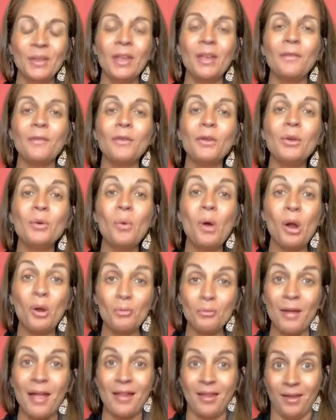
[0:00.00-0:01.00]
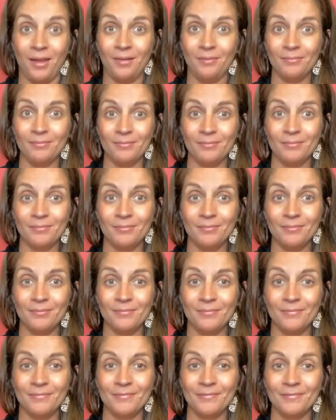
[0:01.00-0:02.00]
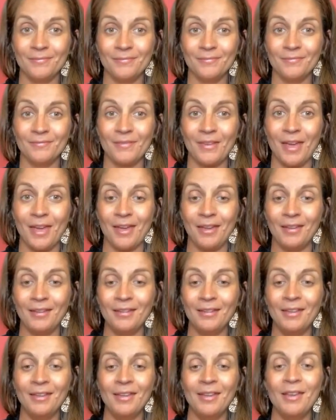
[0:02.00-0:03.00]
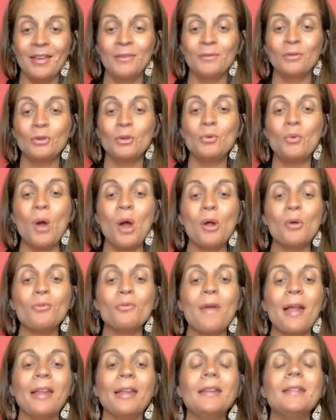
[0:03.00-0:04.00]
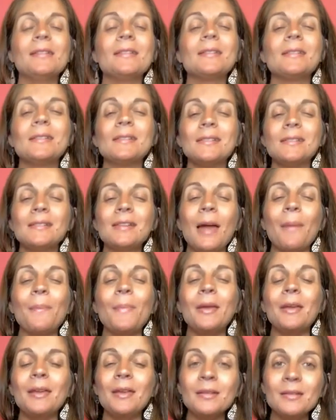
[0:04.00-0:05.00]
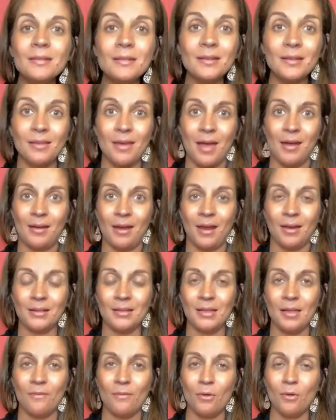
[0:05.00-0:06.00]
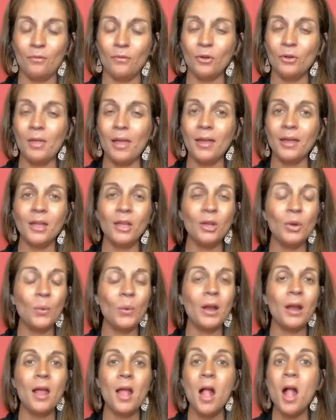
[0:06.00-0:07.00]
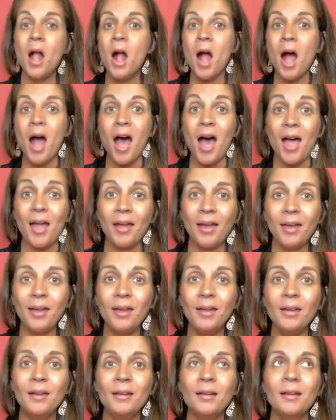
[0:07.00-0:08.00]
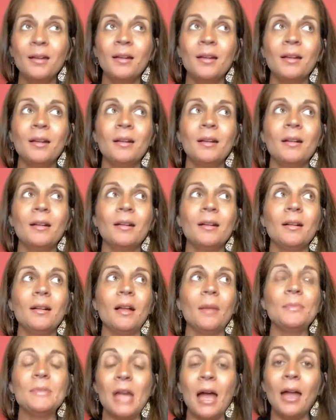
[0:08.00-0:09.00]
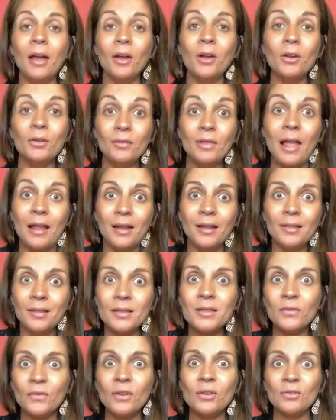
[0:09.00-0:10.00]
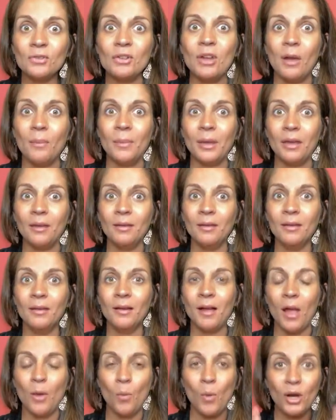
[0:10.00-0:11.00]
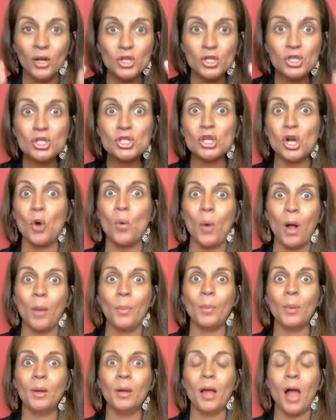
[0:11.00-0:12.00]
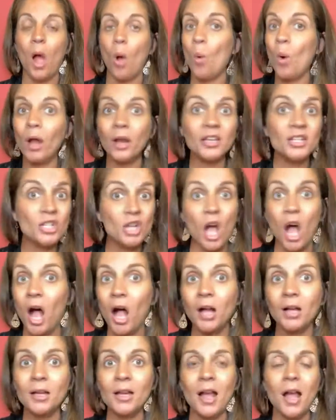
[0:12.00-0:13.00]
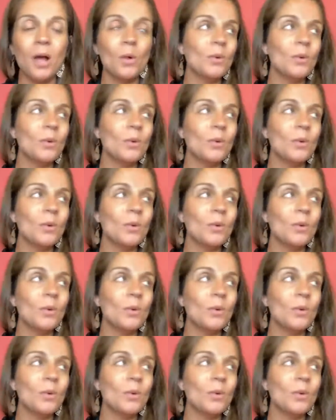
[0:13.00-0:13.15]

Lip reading: If you are ready, okay, you are ready to step into that next level. If you're like, you know what, I'm tired of letting this fear stop me. I want to show up. I want to talk.